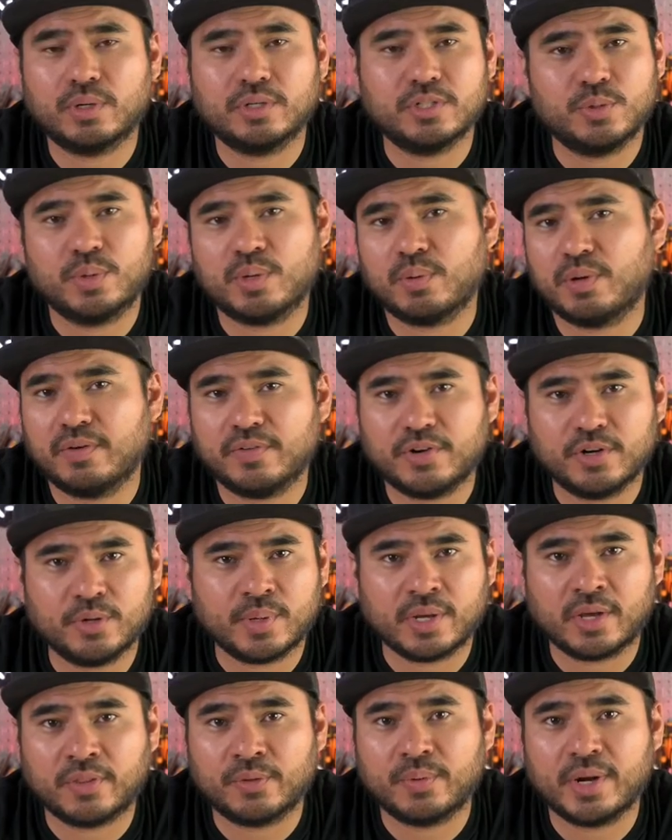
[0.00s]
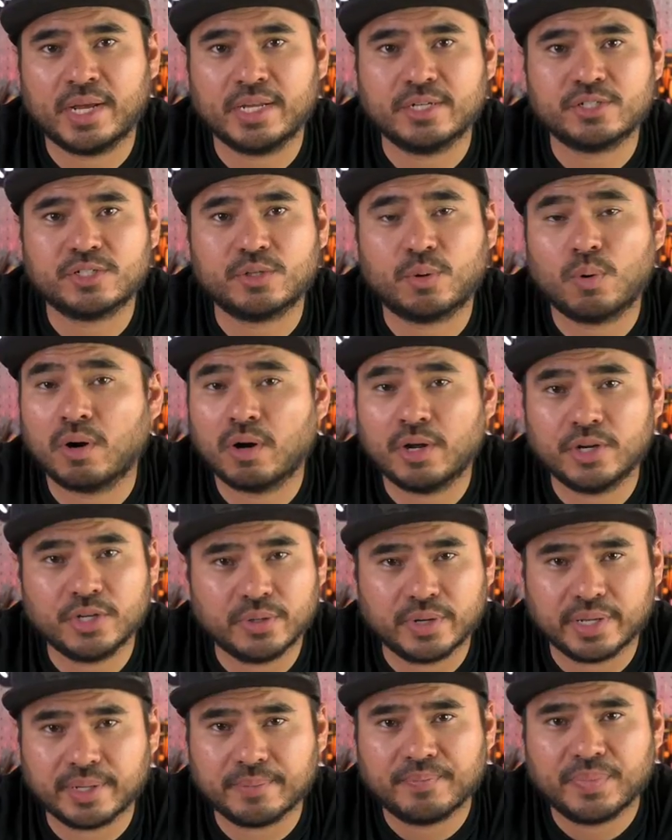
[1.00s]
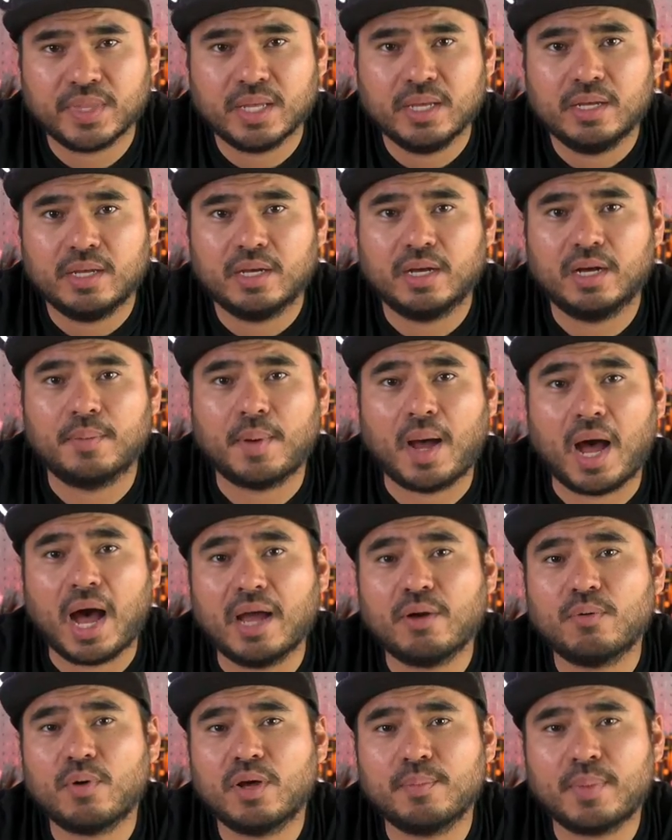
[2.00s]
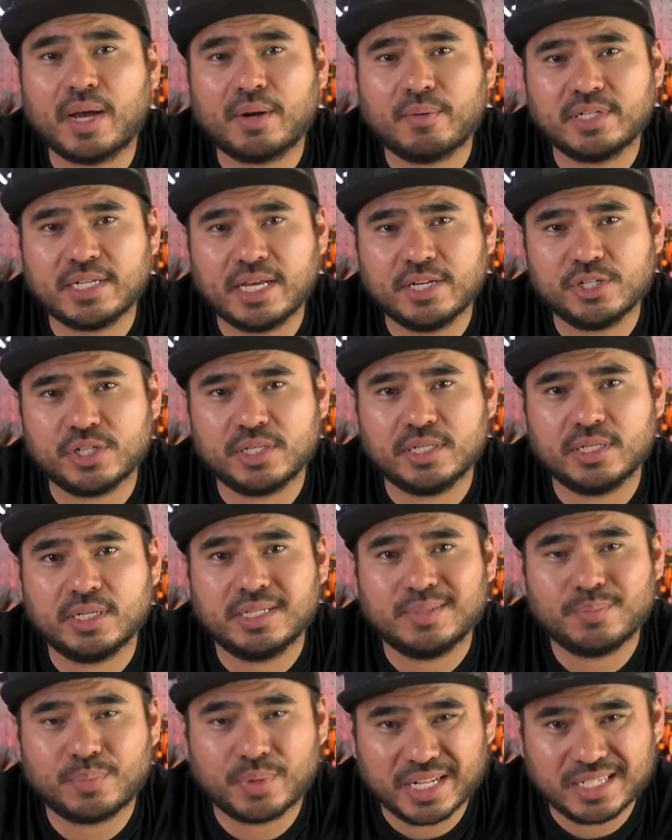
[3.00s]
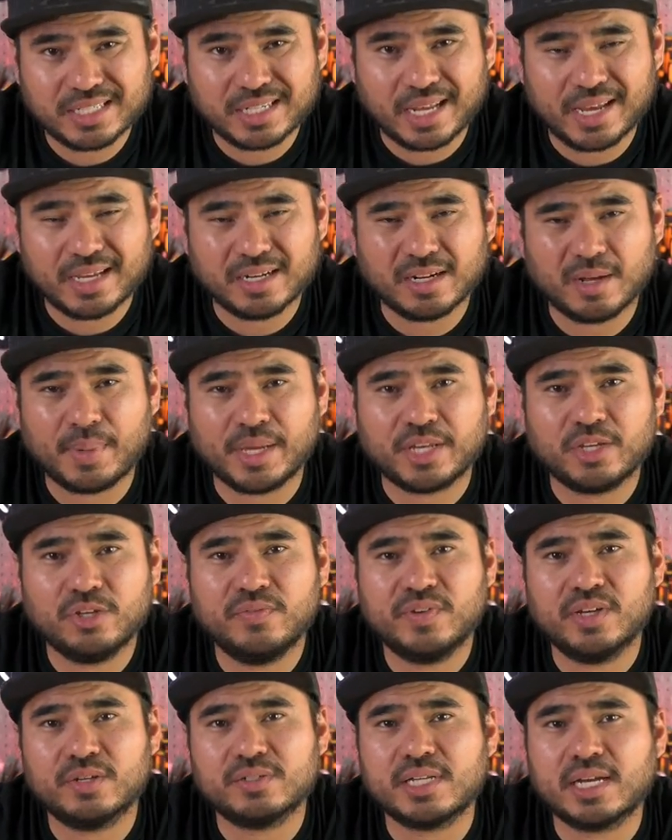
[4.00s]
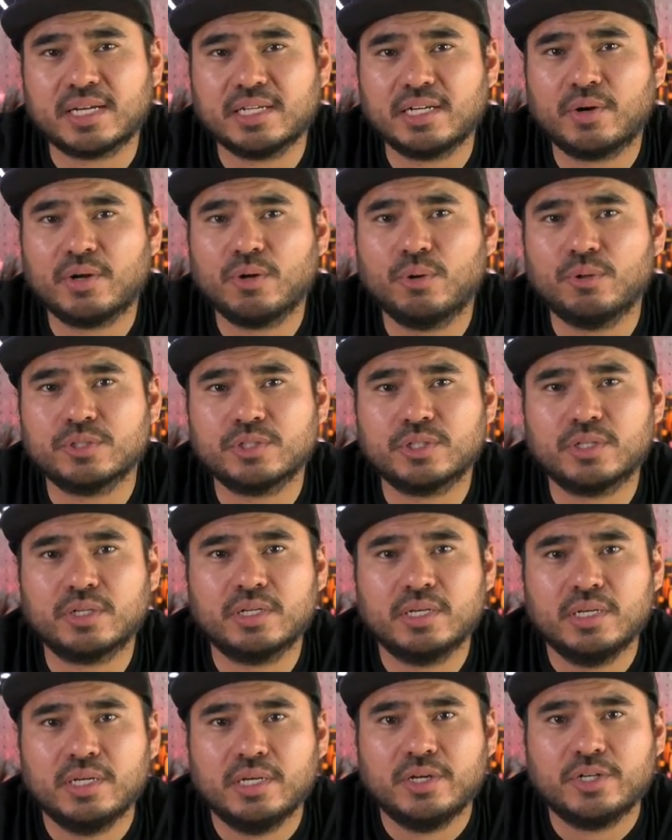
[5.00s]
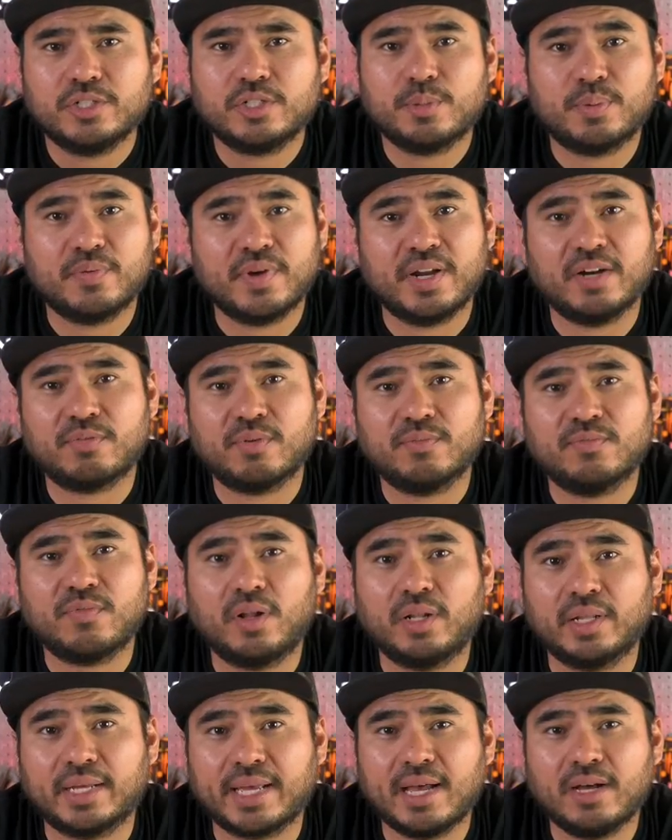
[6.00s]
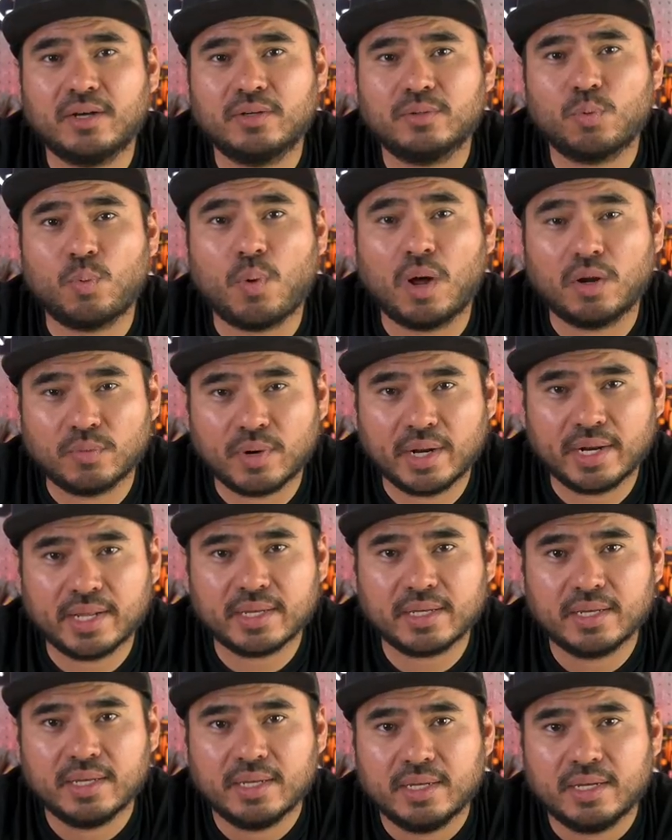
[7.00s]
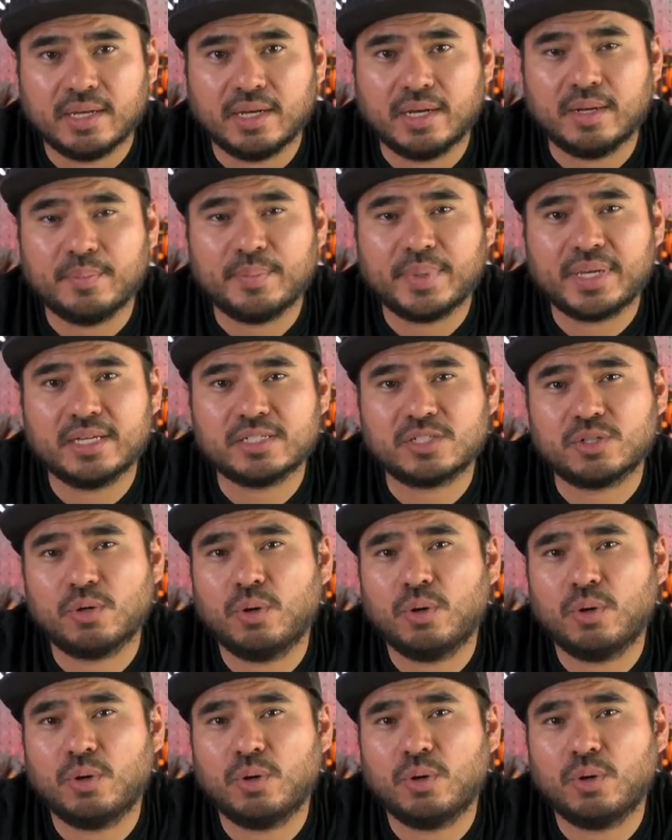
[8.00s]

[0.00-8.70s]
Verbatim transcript: doing whatever you're doing on the range or on duty. I run my retention pretty tight on my QVO secondary holster to prevent it from falling out while running because the